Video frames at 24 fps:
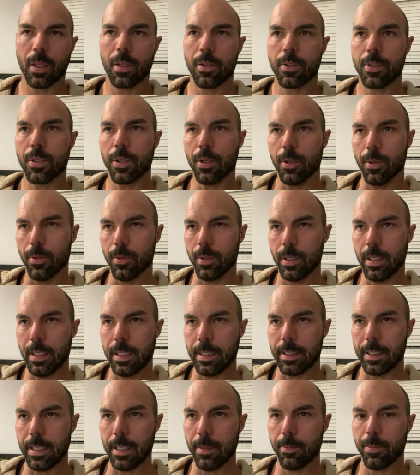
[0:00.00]
So, an
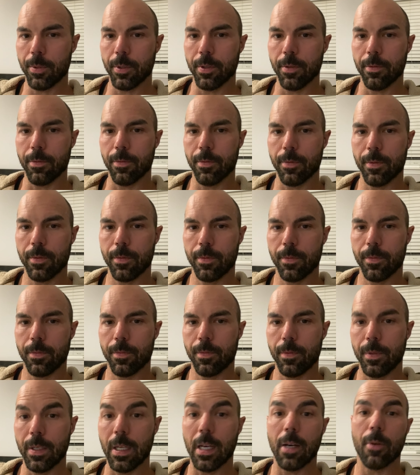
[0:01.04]
example of
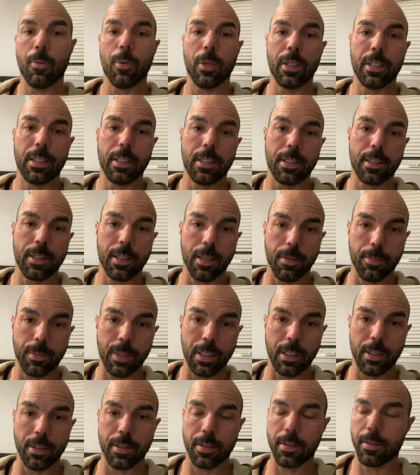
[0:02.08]
not wanting
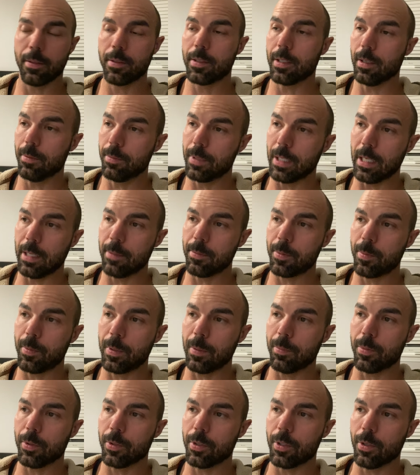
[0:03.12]
something is sometimes
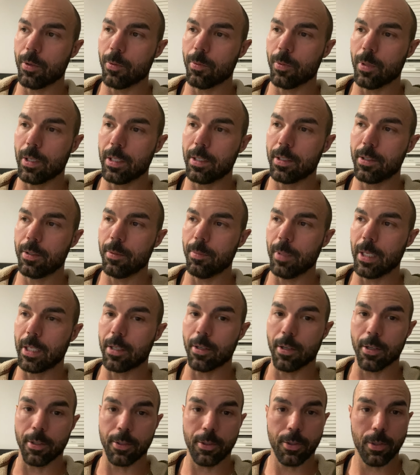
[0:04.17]
people don't want to make
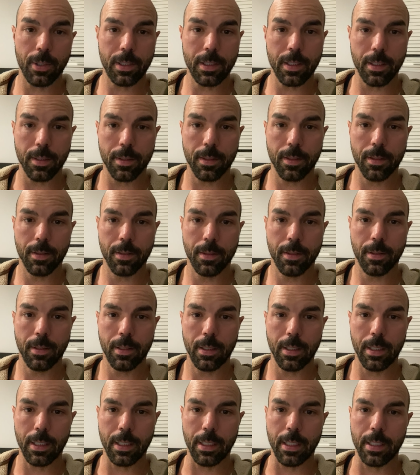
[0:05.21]
hard choices.
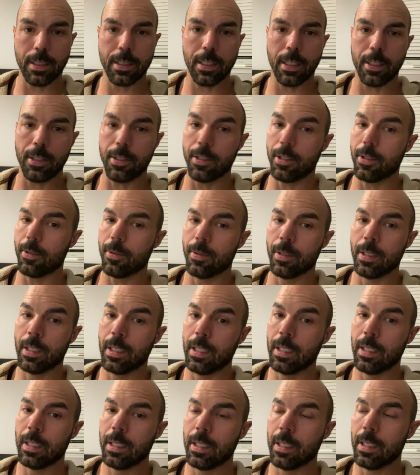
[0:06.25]
And they say, you know,
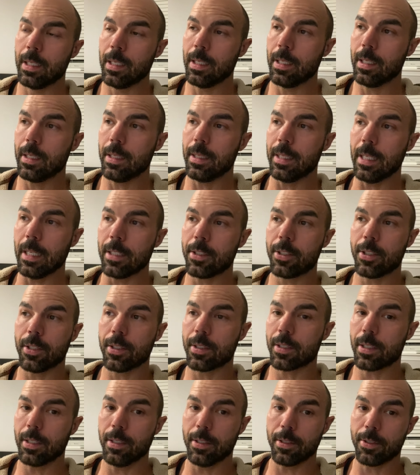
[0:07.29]
that's
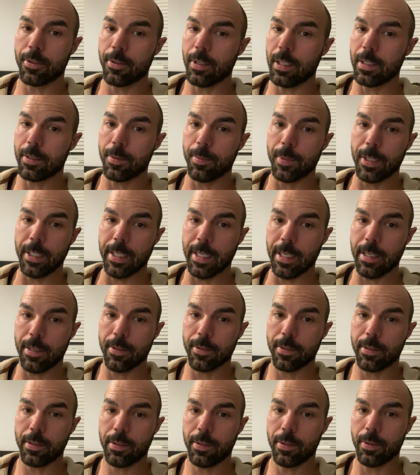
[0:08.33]
just going to stress me
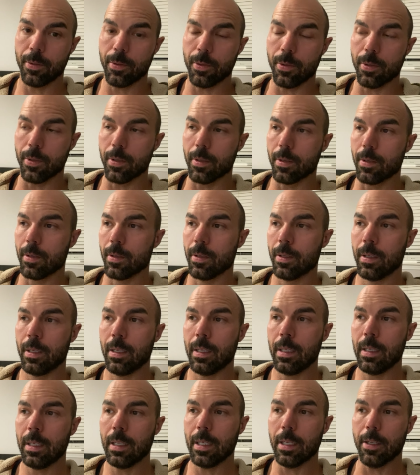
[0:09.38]
out, or
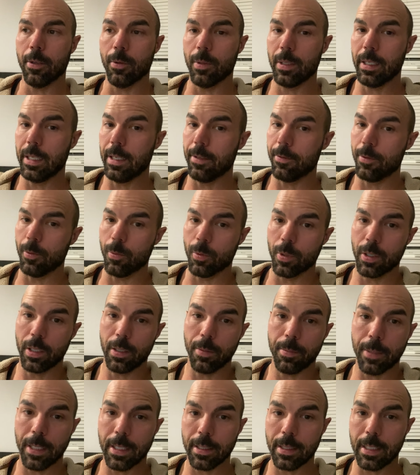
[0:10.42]
I don't want to have to worry
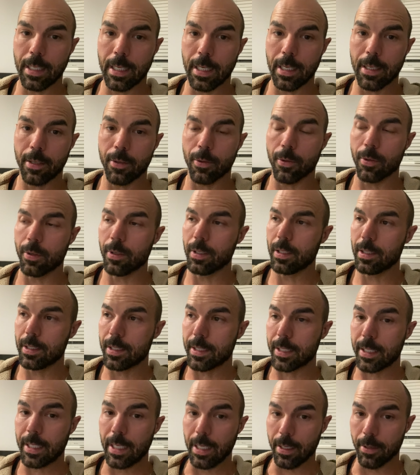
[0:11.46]
about that, or it's
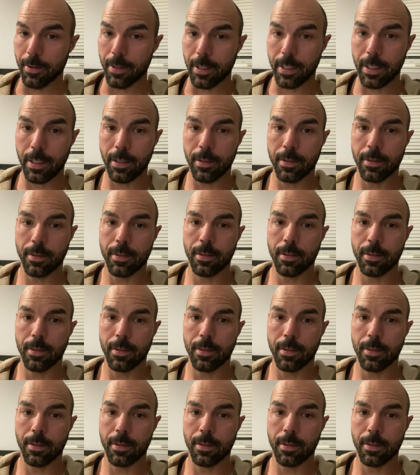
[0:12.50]
scary